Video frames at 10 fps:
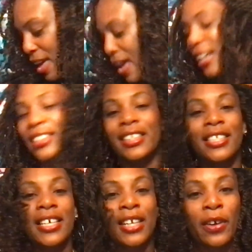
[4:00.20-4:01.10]
I should have
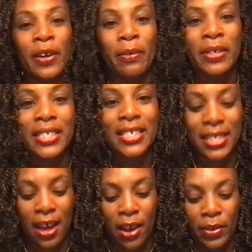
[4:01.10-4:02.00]
done the green ones since I
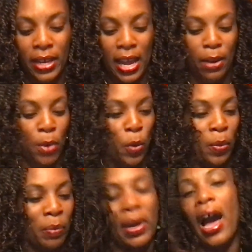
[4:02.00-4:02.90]
already had them open.
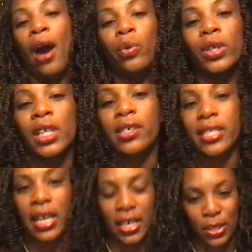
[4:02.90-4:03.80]
But I wore those
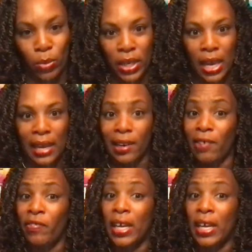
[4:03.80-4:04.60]
last week at an event.